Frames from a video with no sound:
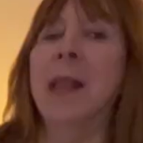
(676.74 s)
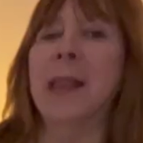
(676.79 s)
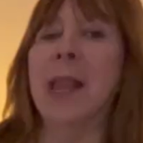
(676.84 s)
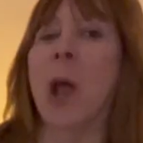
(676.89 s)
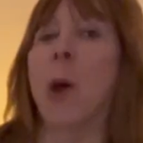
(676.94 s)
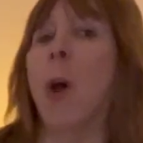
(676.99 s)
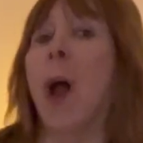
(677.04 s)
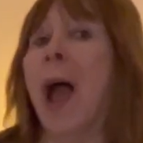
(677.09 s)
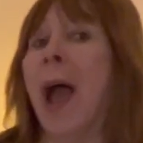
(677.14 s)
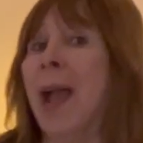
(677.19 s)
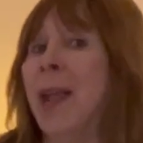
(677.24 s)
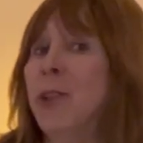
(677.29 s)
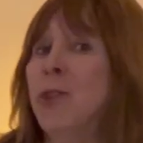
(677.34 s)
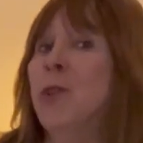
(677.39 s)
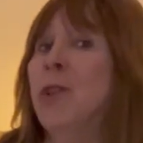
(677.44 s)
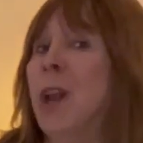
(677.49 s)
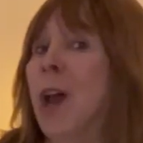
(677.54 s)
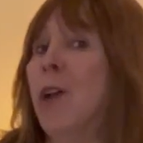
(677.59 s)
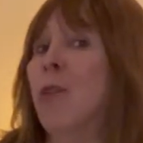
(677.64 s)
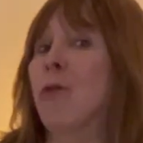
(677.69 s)
Now, I do
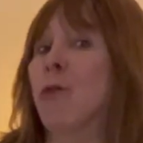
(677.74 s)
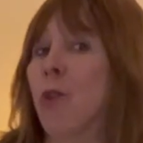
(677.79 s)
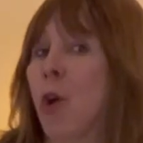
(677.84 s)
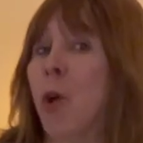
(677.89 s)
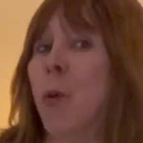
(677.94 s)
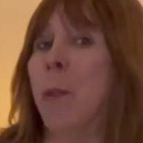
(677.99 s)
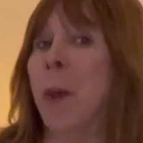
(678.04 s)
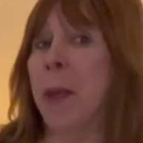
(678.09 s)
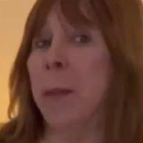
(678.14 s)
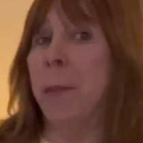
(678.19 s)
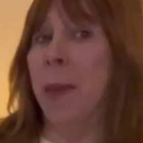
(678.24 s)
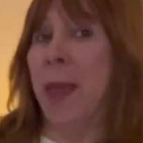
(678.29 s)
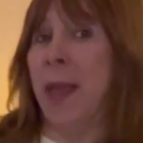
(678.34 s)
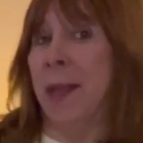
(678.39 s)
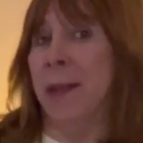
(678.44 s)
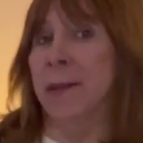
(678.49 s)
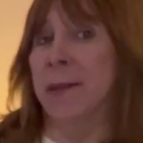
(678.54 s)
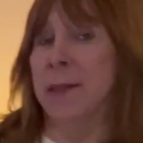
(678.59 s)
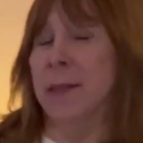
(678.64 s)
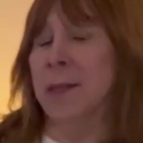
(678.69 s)
not roll my
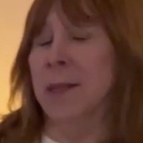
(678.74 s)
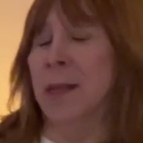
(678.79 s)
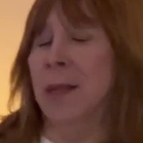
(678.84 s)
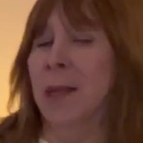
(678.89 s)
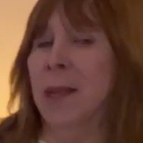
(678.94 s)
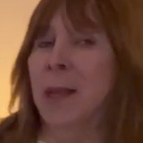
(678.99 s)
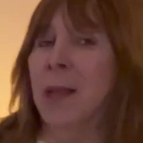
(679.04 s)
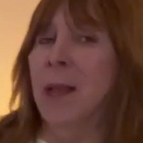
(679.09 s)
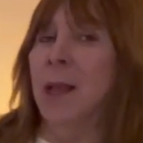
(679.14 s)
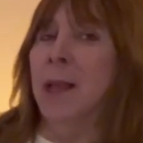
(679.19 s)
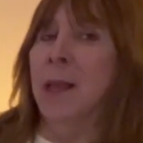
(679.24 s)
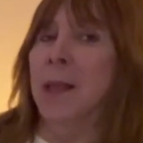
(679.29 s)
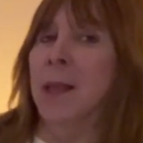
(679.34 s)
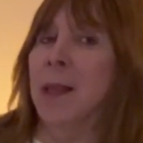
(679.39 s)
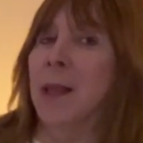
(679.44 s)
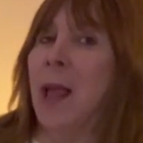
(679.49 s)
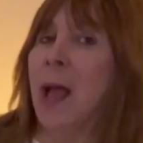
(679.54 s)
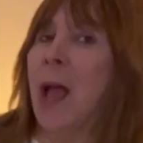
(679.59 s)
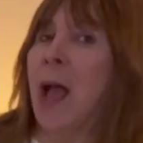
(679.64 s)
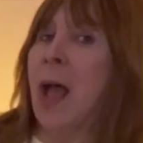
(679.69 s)
pants.
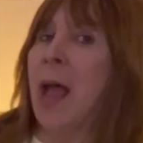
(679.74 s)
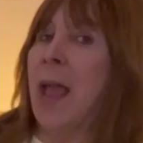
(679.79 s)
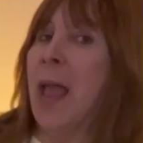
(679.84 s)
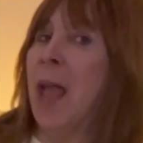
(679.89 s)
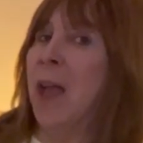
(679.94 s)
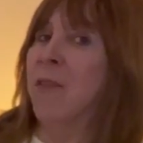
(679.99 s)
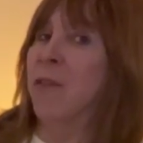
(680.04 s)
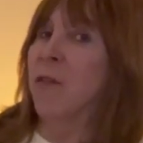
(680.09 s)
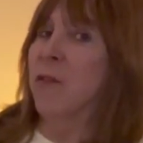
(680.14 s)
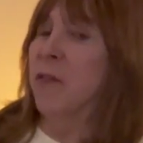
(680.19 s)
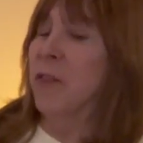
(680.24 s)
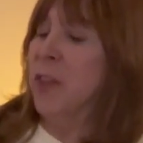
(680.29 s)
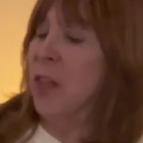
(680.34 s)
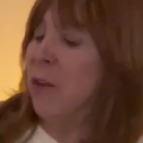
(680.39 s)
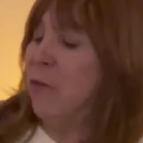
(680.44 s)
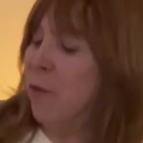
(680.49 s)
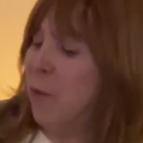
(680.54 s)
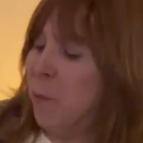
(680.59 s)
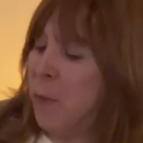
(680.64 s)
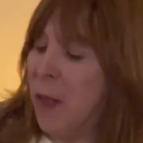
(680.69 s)
I have
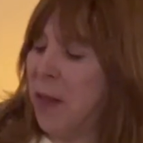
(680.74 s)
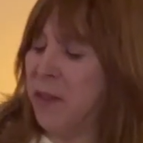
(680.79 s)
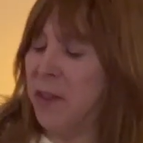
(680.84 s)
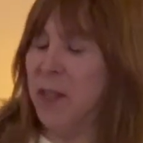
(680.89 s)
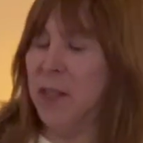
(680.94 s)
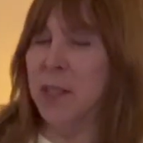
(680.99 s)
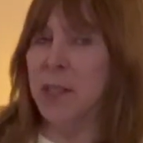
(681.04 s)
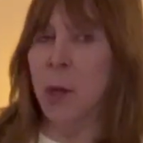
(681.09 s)
different methods